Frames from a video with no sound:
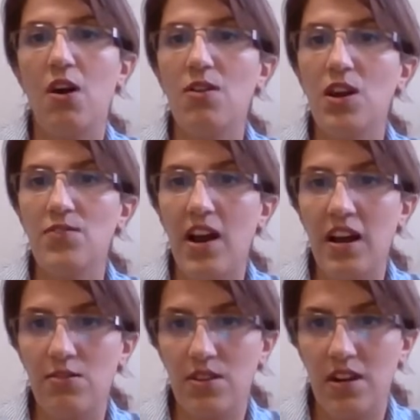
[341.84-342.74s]
all of
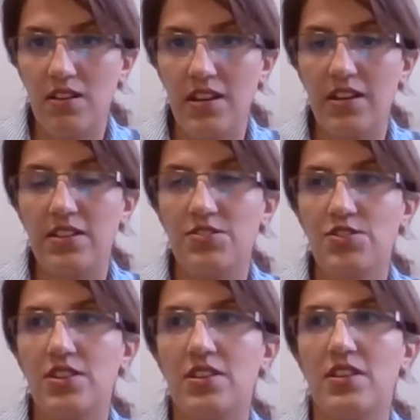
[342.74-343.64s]
our knowledge
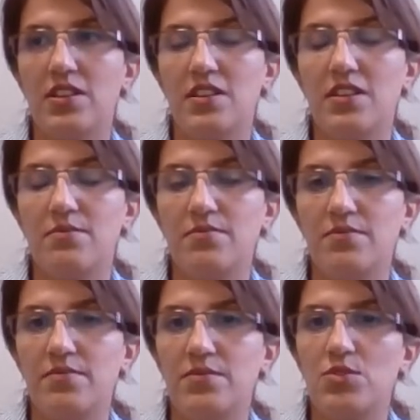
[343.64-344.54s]

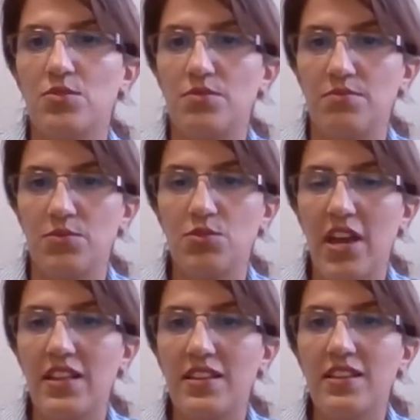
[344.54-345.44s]
to
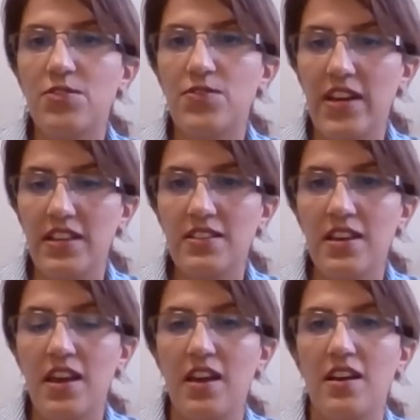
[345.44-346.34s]
can innovate
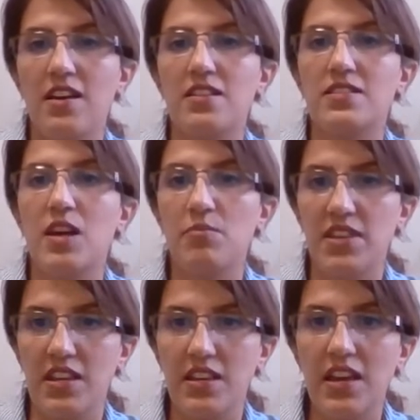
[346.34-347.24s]

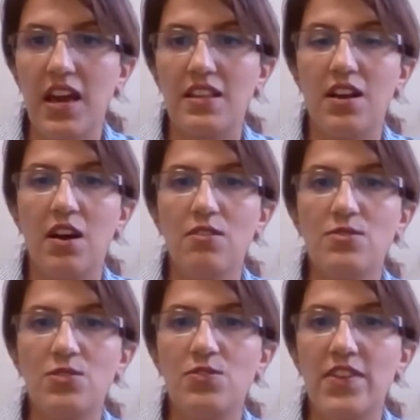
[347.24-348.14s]
something, and
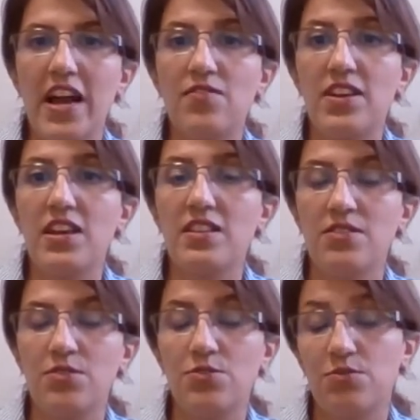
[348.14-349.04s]
also
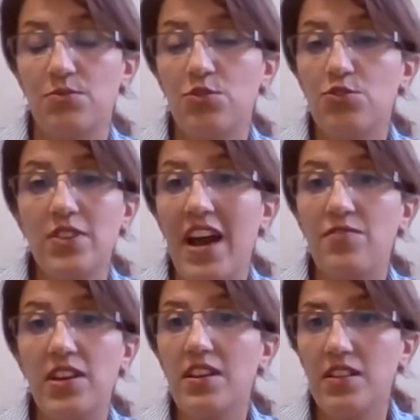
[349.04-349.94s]
you should have
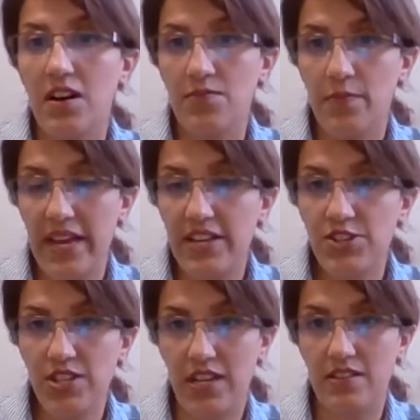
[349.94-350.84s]
enough
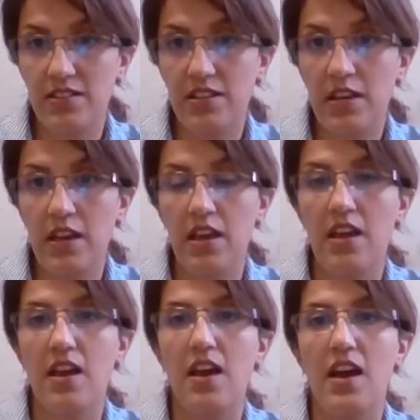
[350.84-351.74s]
patience,
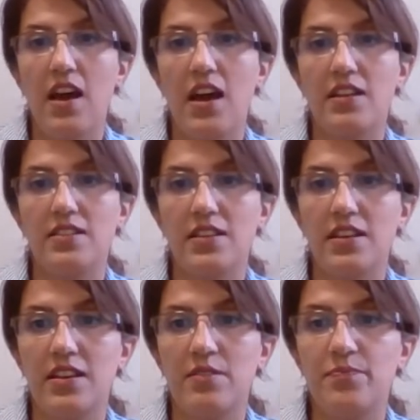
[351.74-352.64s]

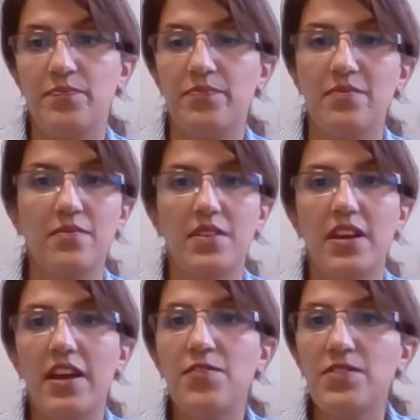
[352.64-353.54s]
and
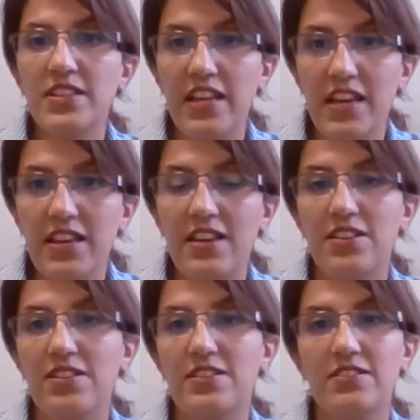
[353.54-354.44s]
every day
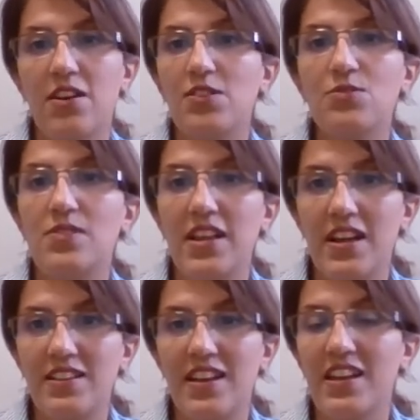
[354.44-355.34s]
try to
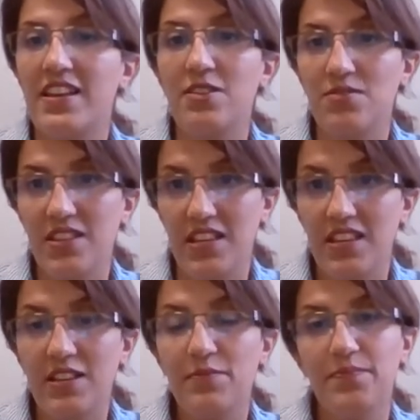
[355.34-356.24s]
learn a new thing.